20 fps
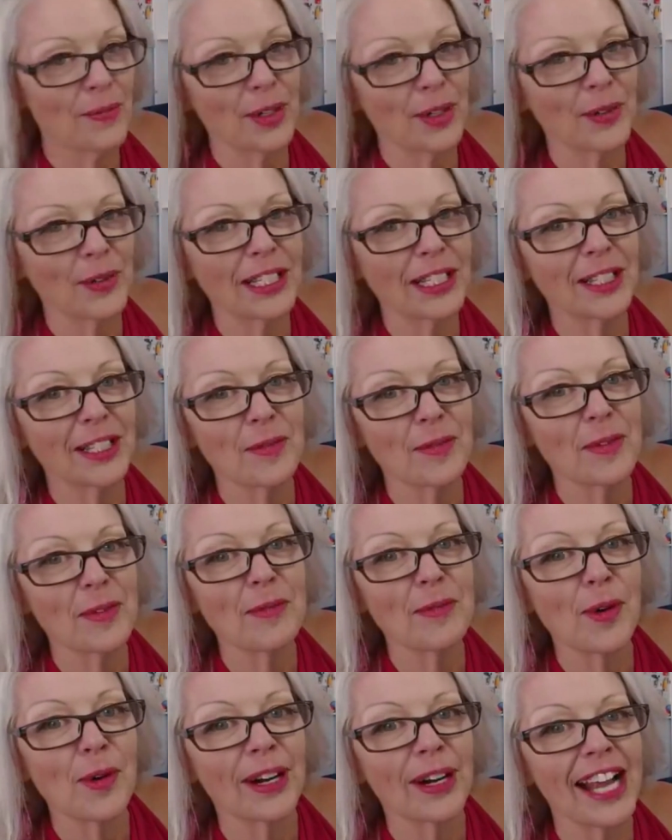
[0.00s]
going to read a little bit
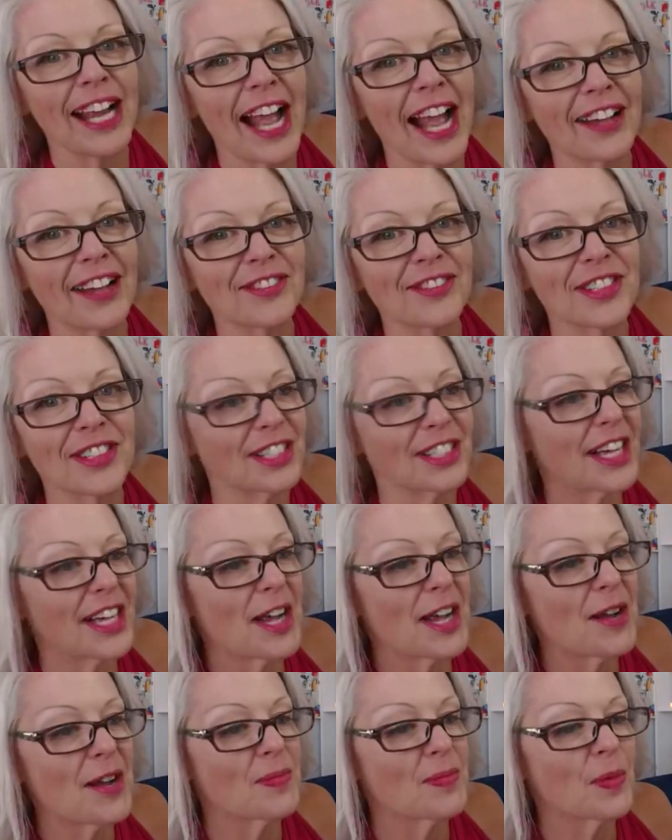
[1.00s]
more after
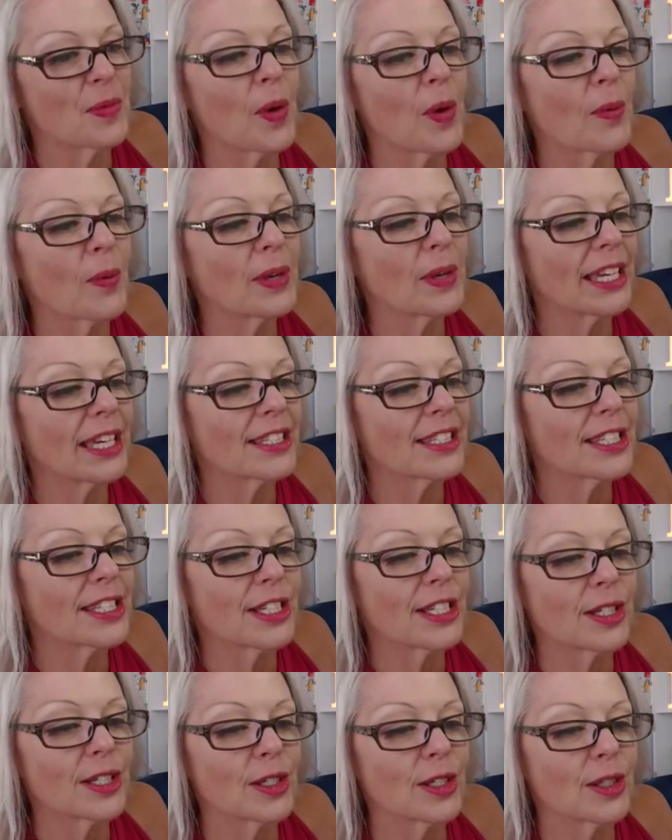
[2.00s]
when we get
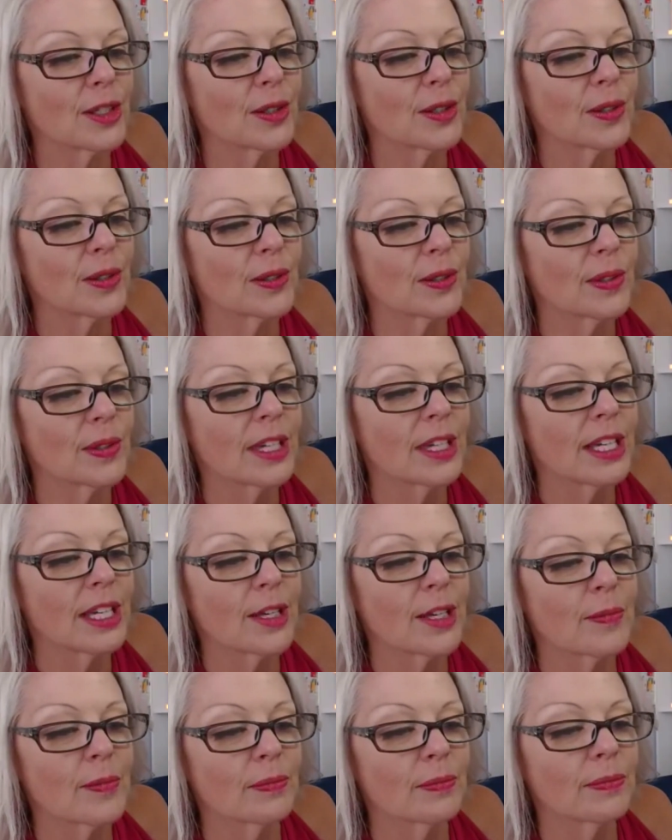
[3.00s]
to
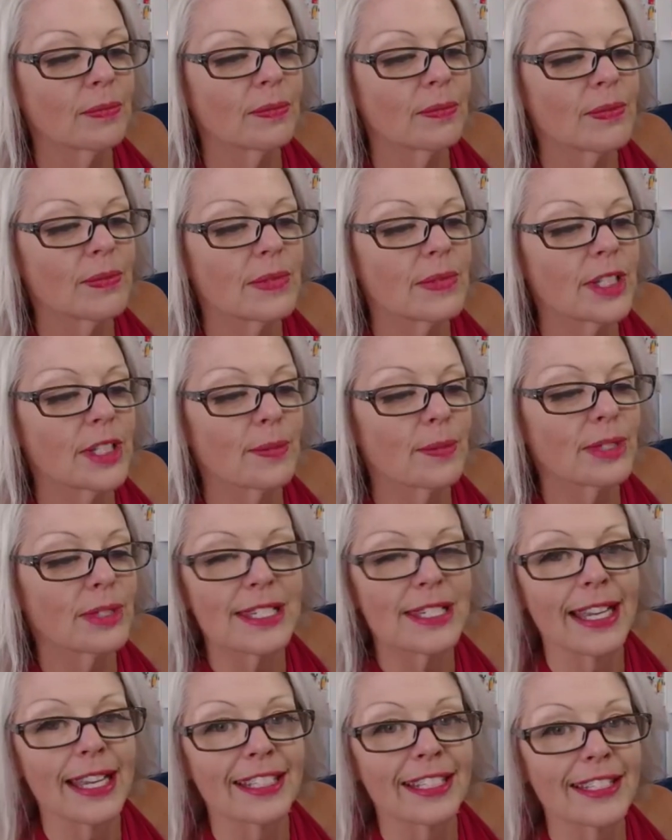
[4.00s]
number
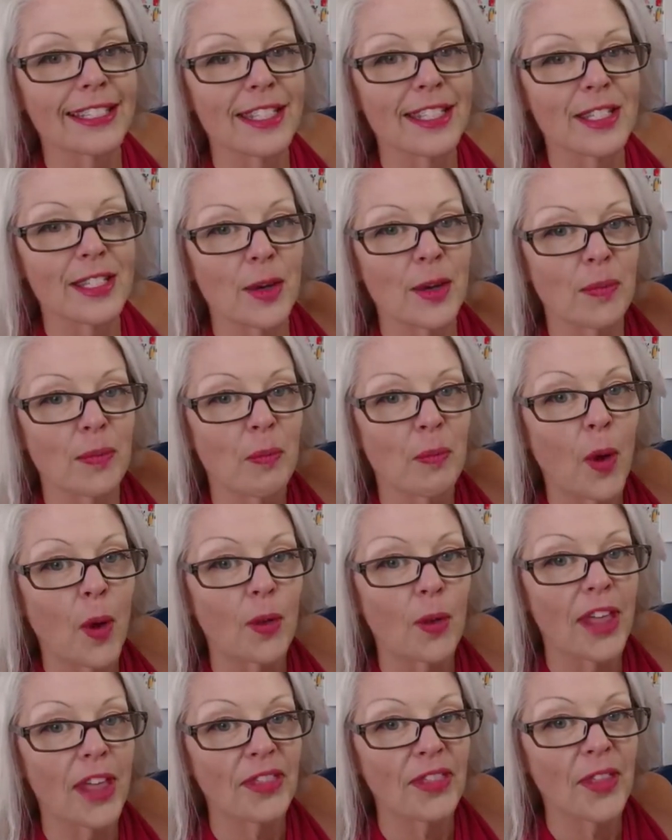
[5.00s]
6. So
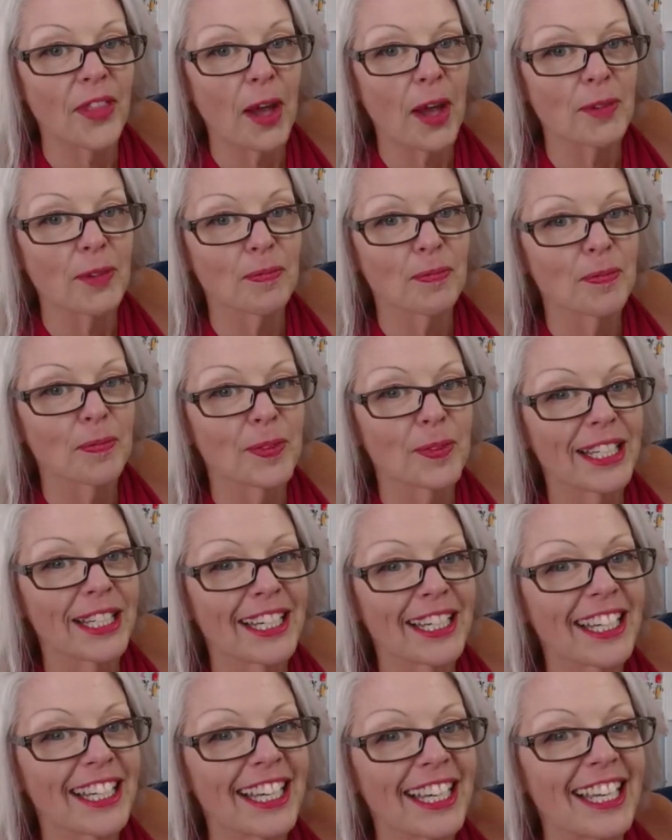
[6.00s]
hold that thought.
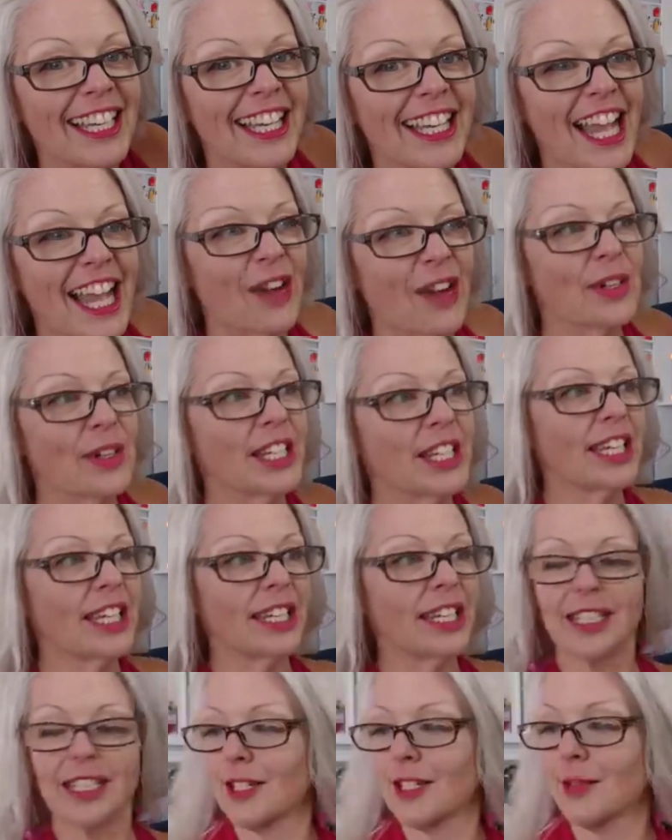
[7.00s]
I want to get
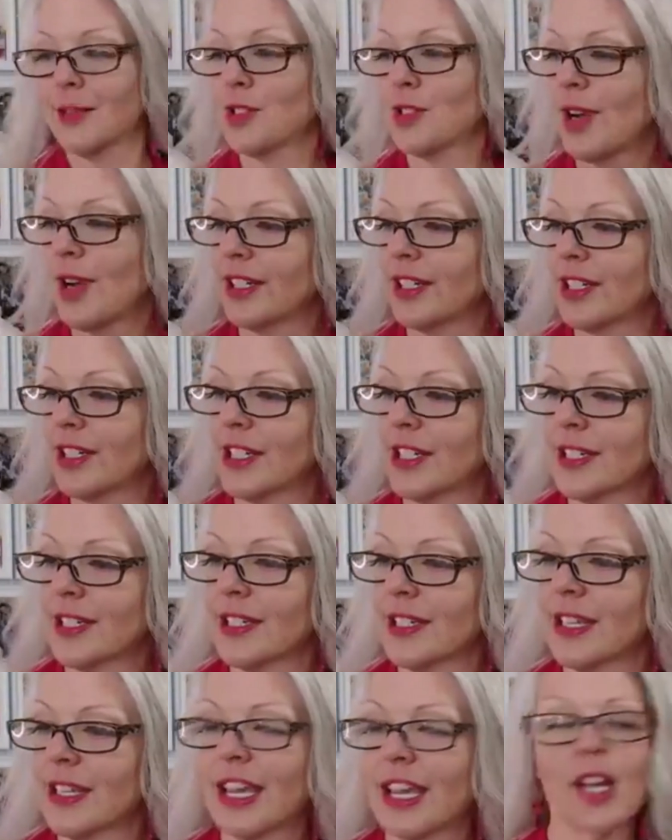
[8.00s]
into some strategies
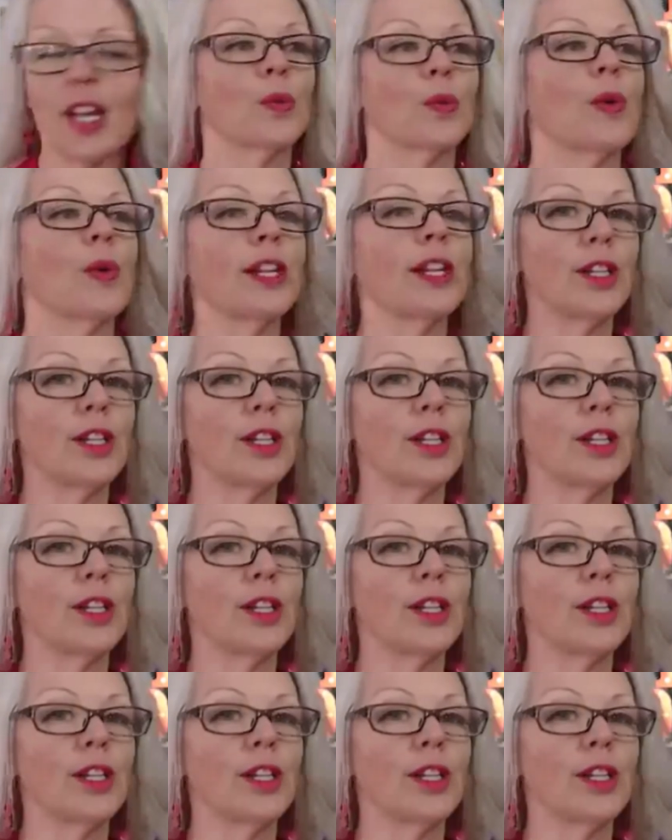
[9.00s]
right